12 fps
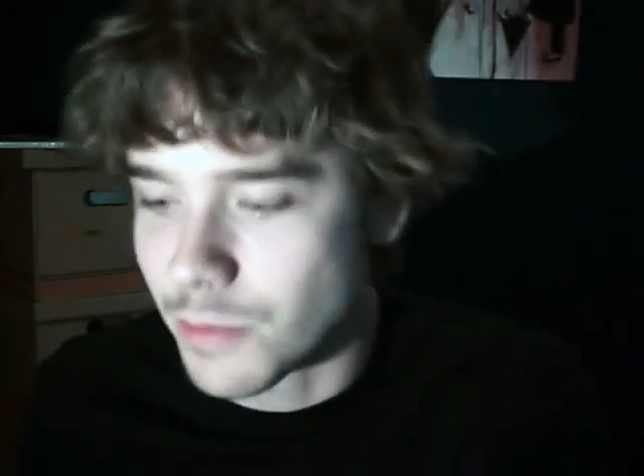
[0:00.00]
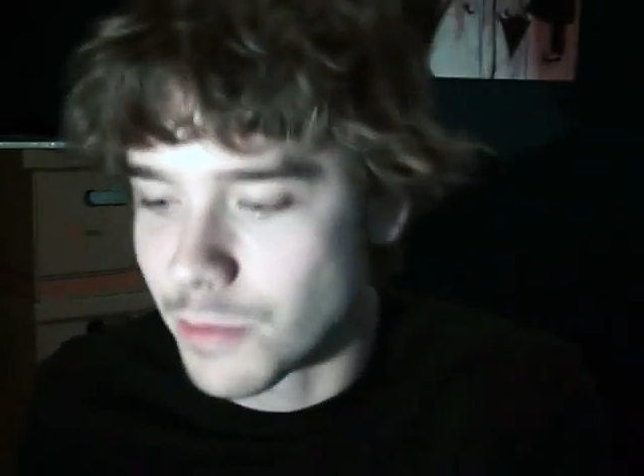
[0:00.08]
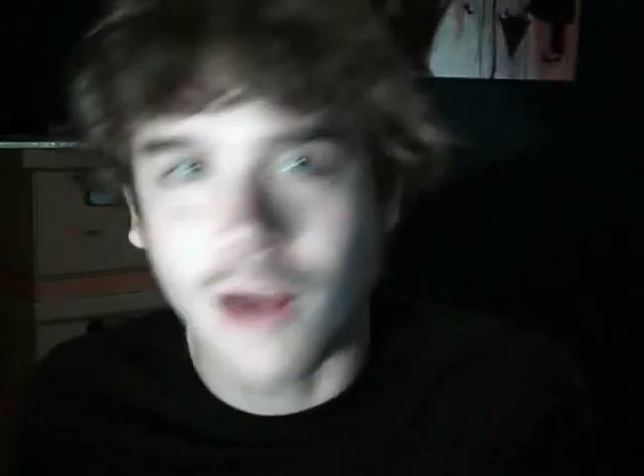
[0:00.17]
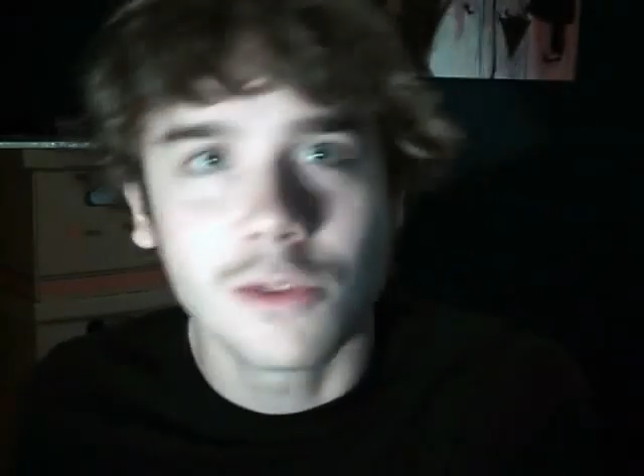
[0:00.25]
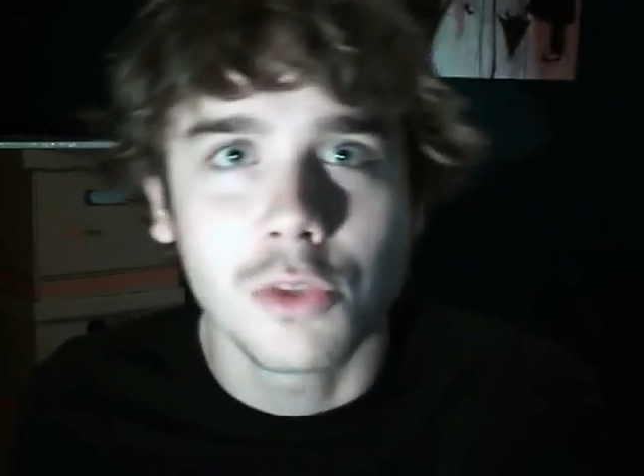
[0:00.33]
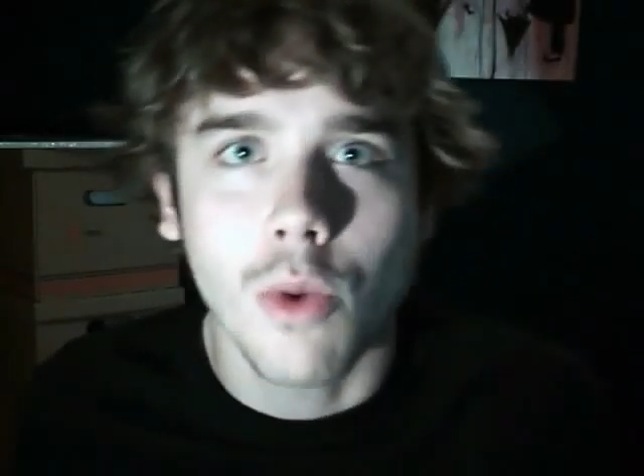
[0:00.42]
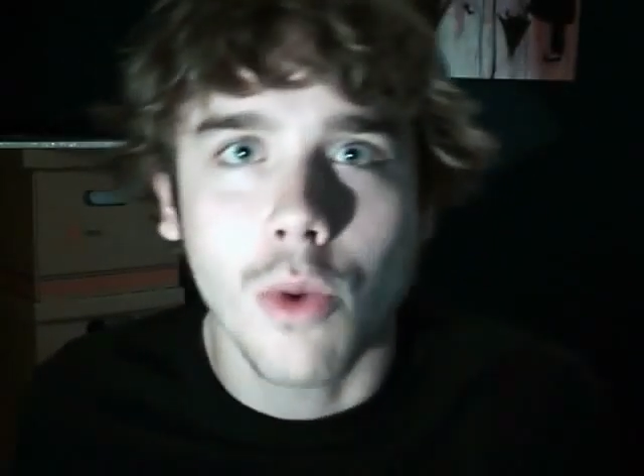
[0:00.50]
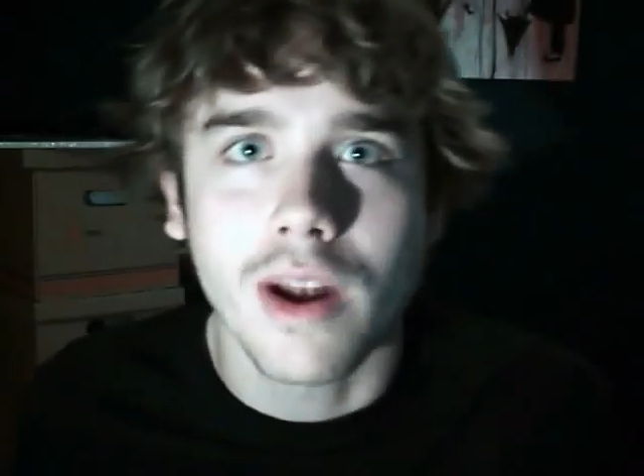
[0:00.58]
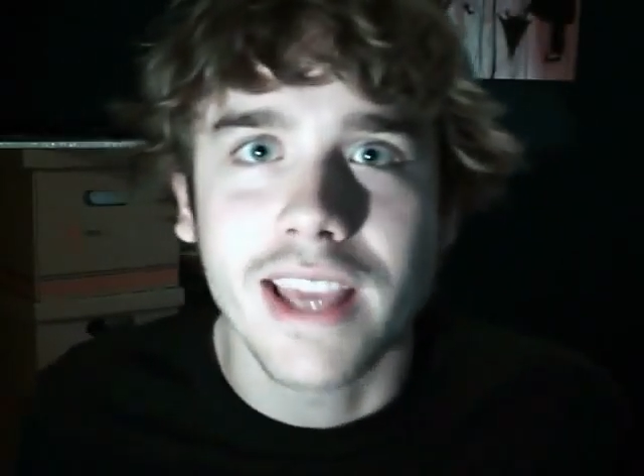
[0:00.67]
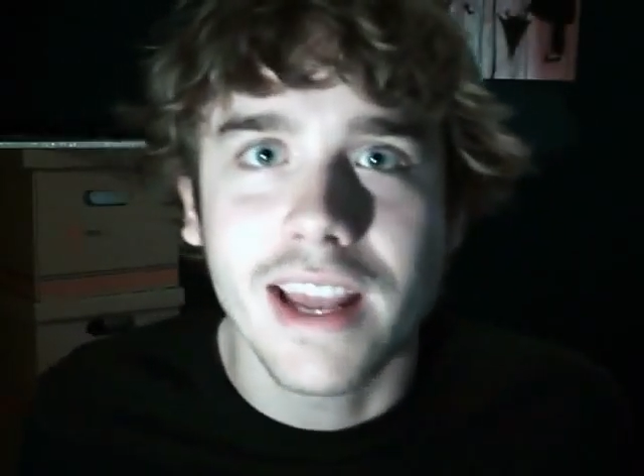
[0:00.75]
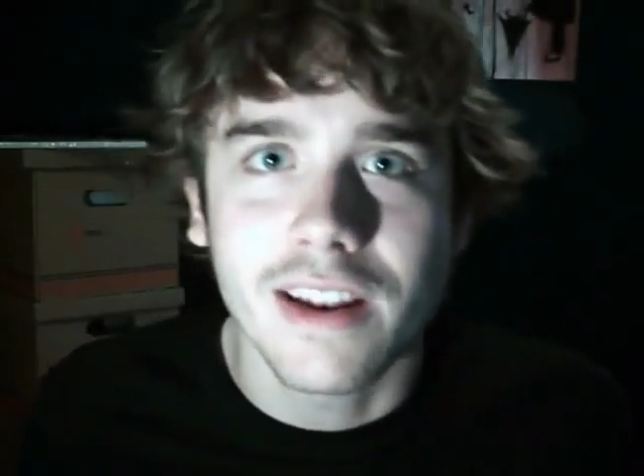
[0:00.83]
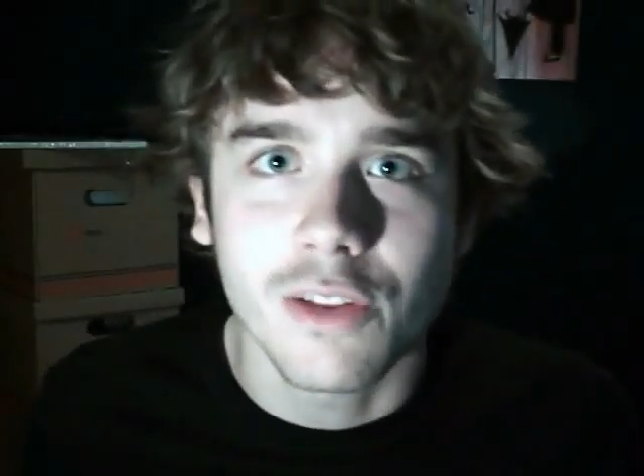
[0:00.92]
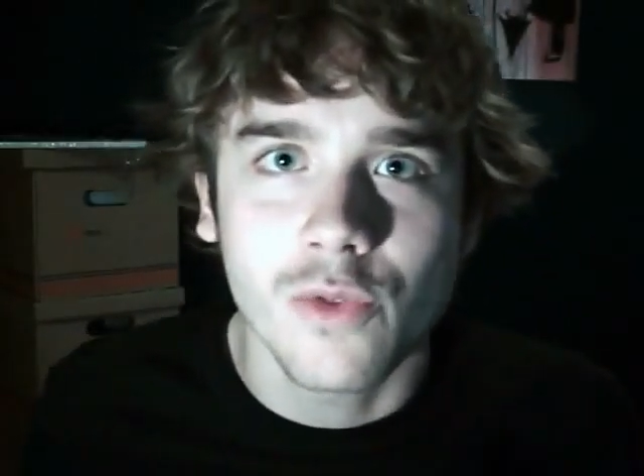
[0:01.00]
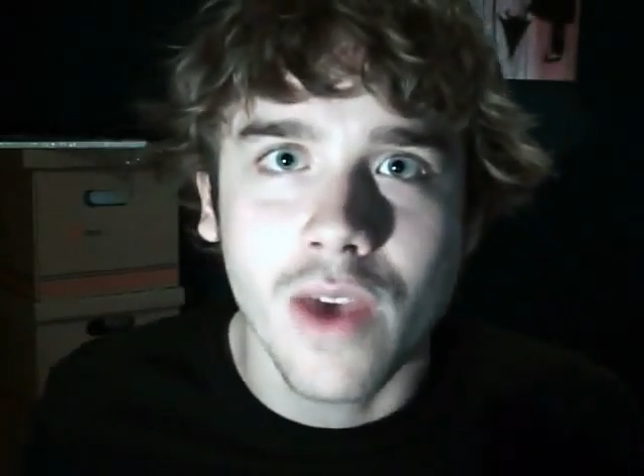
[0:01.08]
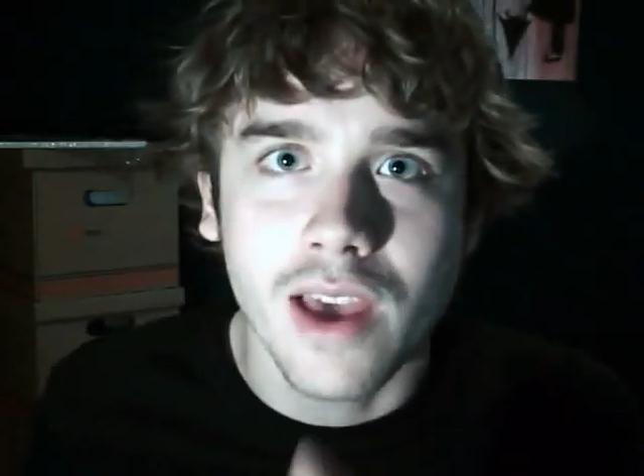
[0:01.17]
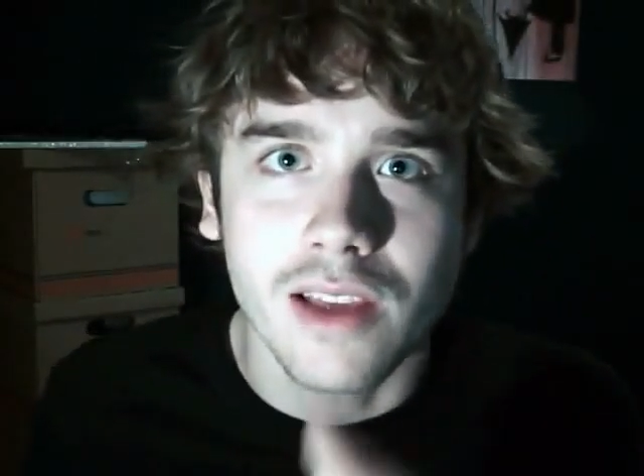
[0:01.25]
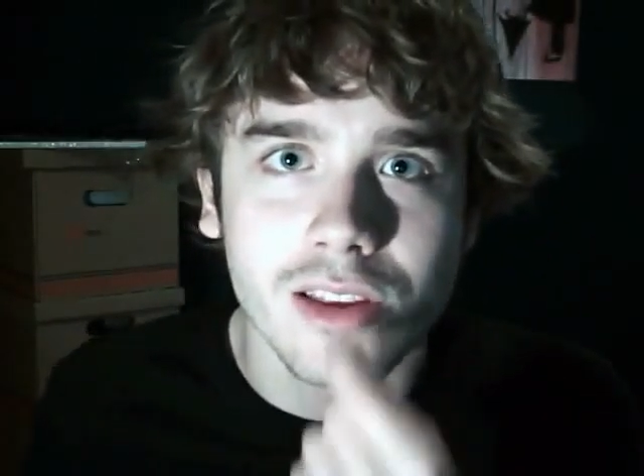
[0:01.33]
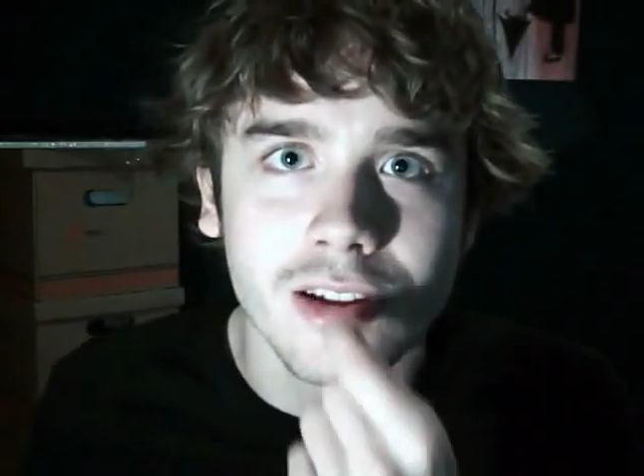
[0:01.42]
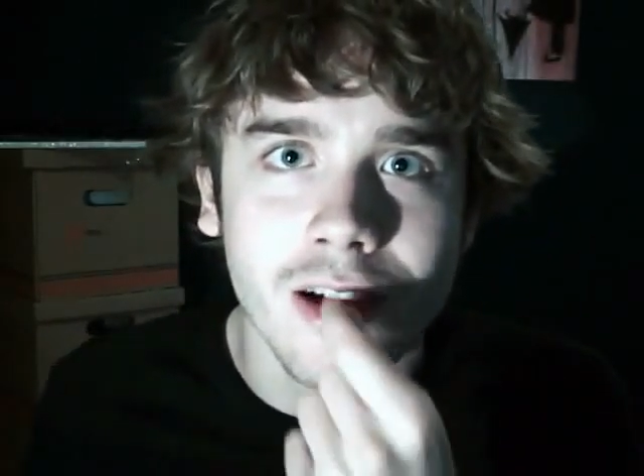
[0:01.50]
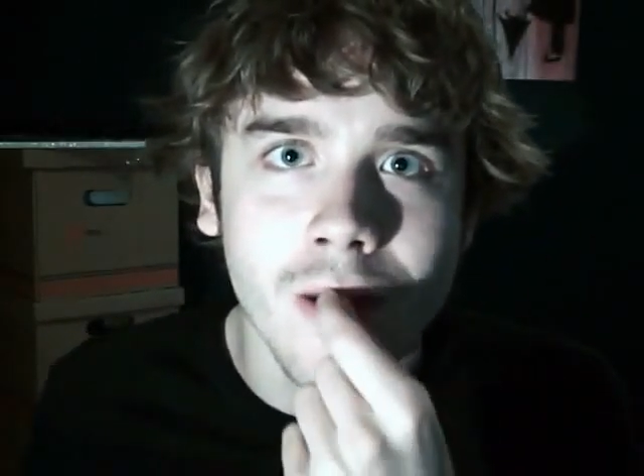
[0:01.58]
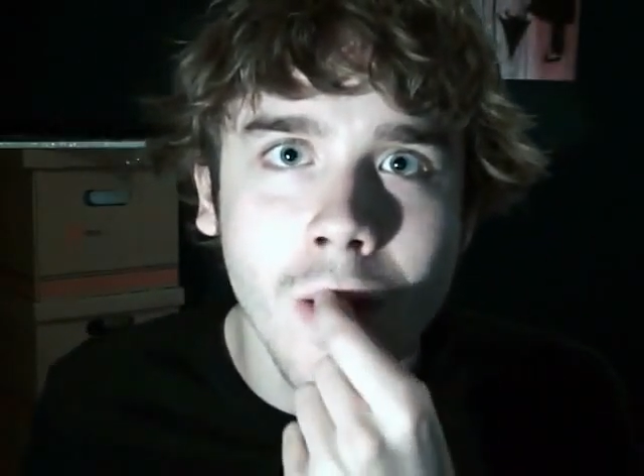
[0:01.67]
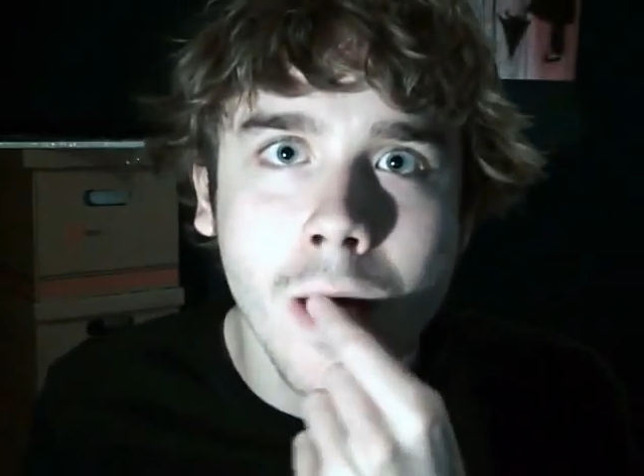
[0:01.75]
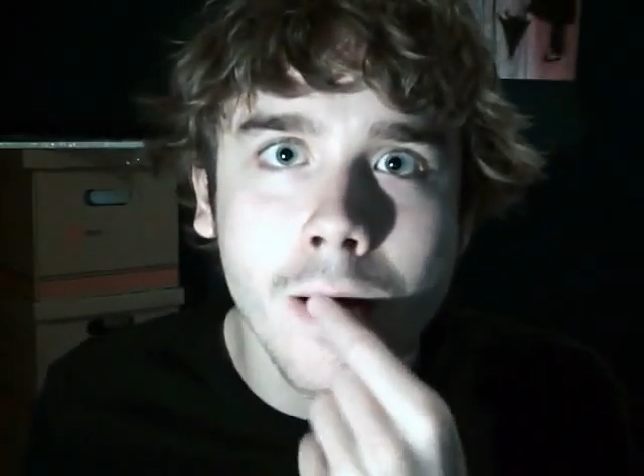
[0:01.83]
but I just wanted to get in his face, you know?